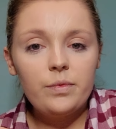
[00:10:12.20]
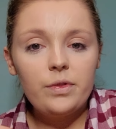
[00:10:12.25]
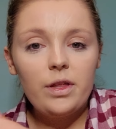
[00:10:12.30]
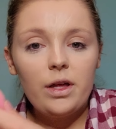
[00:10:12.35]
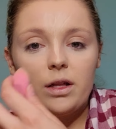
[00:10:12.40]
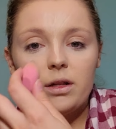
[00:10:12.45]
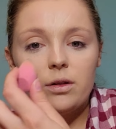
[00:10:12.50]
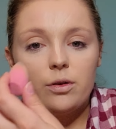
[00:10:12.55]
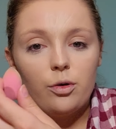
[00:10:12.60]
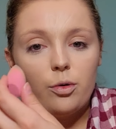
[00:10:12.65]

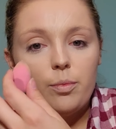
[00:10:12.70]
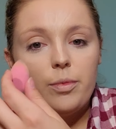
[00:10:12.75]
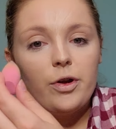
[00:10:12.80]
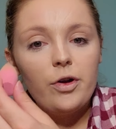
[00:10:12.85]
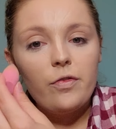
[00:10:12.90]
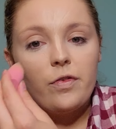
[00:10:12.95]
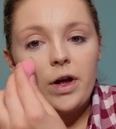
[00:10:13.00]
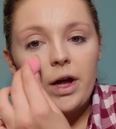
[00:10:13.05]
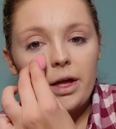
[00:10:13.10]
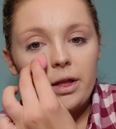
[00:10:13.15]
that little bit
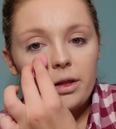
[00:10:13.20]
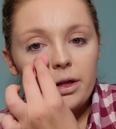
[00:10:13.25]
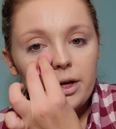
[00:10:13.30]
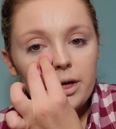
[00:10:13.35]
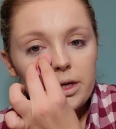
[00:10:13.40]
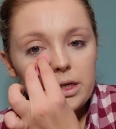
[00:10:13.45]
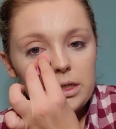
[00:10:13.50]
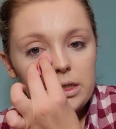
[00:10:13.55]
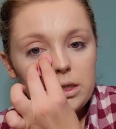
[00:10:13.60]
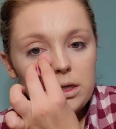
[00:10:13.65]
of
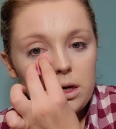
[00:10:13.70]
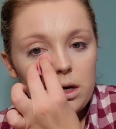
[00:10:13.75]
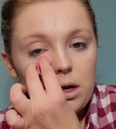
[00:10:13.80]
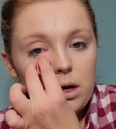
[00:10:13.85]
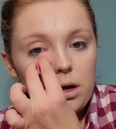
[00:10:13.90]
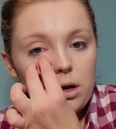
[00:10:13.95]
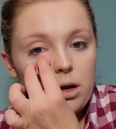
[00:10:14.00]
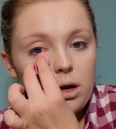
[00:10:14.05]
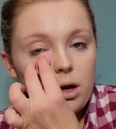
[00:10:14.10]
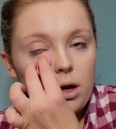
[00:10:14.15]
highlight.
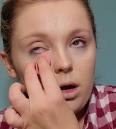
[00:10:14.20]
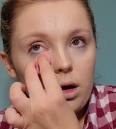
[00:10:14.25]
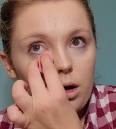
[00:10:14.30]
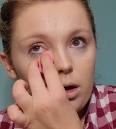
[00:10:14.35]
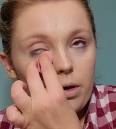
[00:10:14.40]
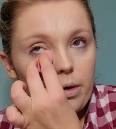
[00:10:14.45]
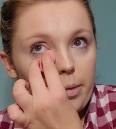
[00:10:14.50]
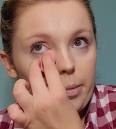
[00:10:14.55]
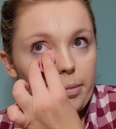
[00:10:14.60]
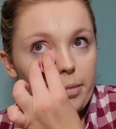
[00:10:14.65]

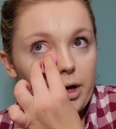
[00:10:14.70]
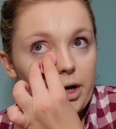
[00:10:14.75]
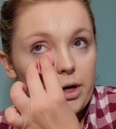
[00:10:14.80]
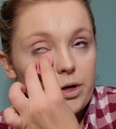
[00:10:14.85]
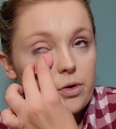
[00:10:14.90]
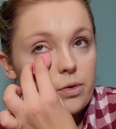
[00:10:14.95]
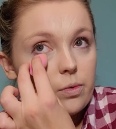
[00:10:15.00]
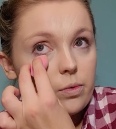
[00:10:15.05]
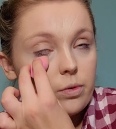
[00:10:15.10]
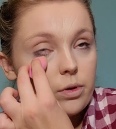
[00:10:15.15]
I
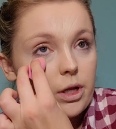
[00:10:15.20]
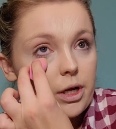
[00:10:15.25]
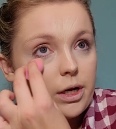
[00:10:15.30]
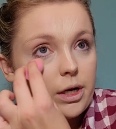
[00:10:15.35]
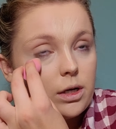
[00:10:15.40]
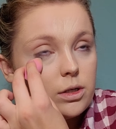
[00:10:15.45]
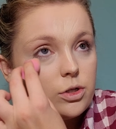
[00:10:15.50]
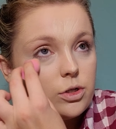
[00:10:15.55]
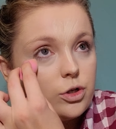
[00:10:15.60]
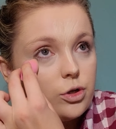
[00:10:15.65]
don't
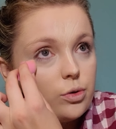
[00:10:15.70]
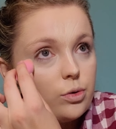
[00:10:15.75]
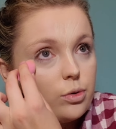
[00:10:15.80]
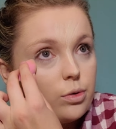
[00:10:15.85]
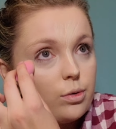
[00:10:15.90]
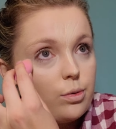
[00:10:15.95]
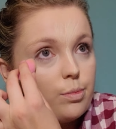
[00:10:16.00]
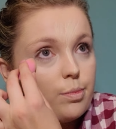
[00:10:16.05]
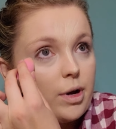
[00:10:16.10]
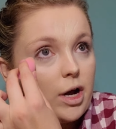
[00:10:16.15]
like
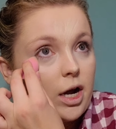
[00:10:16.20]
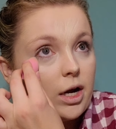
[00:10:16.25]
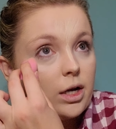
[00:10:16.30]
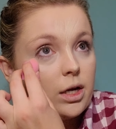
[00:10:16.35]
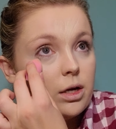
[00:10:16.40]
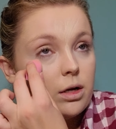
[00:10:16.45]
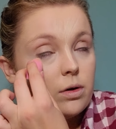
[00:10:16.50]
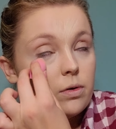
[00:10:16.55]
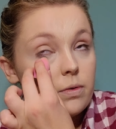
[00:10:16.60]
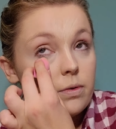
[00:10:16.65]
to
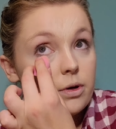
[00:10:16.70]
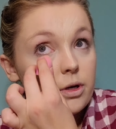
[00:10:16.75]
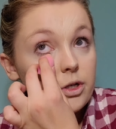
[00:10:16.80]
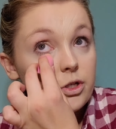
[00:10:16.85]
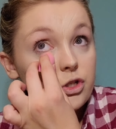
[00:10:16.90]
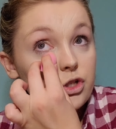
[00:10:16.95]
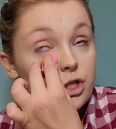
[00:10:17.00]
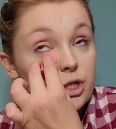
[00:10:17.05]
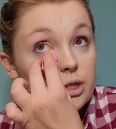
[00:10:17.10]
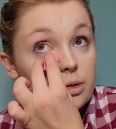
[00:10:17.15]
pack it
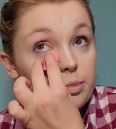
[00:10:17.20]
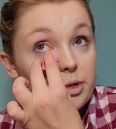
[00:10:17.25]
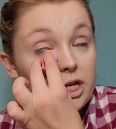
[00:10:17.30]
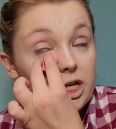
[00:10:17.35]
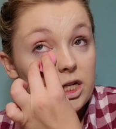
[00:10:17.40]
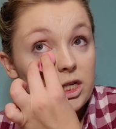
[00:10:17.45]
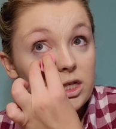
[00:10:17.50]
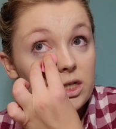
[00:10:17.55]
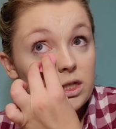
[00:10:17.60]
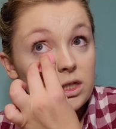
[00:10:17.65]
on just
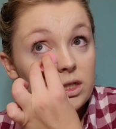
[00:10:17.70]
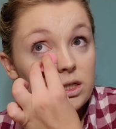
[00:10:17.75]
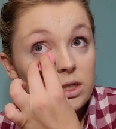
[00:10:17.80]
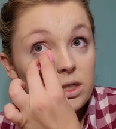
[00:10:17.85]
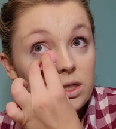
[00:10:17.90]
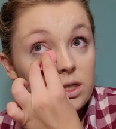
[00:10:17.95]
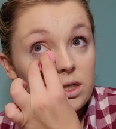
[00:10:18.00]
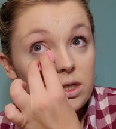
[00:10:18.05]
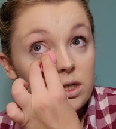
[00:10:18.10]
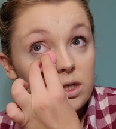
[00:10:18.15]

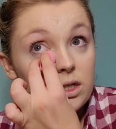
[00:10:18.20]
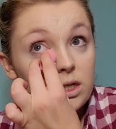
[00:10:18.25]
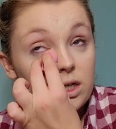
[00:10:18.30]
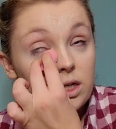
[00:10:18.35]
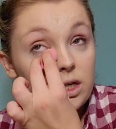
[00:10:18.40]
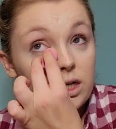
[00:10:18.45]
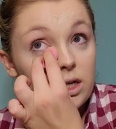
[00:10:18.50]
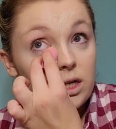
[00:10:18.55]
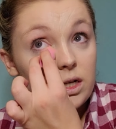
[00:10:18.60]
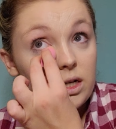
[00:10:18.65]
because
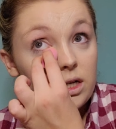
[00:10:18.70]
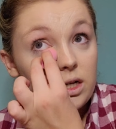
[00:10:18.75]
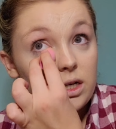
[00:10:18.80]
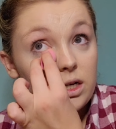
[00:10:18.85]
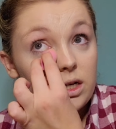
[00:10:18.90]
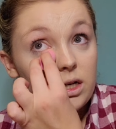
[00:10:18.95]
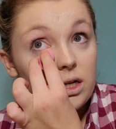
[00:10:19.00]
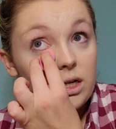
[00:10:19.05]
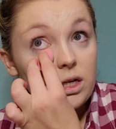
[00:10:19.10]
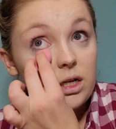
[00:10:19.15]

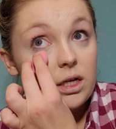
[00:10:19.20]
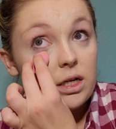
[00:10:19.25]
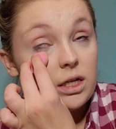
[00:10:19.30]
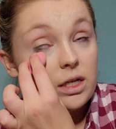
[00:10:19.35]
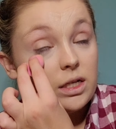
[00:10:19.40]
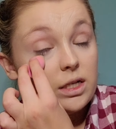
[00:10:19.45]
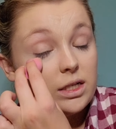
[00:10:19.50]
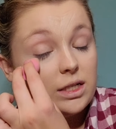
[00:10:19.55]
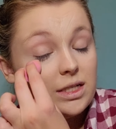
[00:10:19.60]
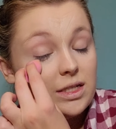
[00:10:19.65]
it
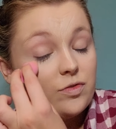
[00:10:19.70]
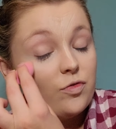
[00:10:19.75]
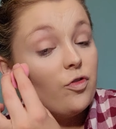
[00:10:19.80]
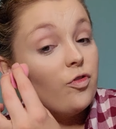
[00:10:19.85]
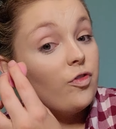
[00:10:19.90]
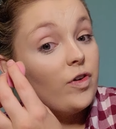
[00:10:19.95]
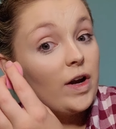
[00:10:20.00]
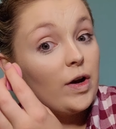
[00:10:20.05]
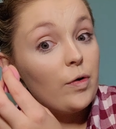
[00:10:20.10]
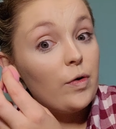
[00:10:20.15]
is
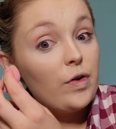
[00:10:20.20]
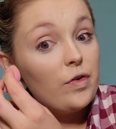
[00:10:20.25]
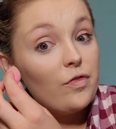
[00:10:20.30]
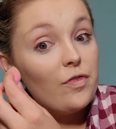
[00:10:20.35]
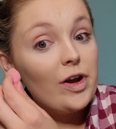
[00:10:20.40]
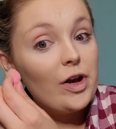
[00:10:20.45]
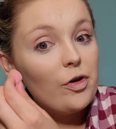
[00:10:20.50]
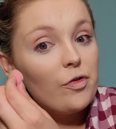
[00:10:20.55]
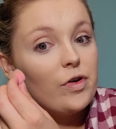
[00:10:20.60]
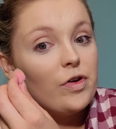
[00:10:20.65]
very,
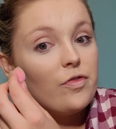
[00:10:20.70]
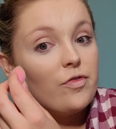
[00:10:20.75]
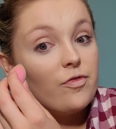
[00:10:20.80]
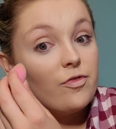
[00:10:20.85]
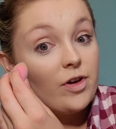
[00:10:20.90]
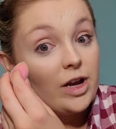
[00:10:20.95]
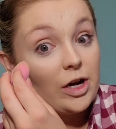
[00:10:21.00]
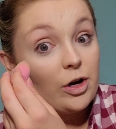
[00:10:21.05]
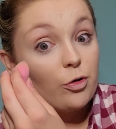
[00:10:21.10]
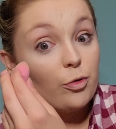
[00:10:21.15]
very,
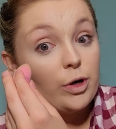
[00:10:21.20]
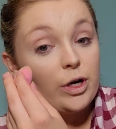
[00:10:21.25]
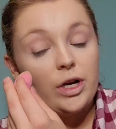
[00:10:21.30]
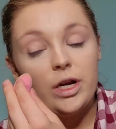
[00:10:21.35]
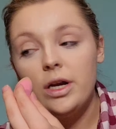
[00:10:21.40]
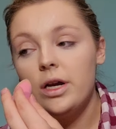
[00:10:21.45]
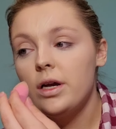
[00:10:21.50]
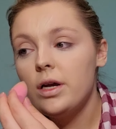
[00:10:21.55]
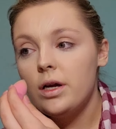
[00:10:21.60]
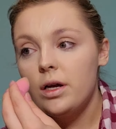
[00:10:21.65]
very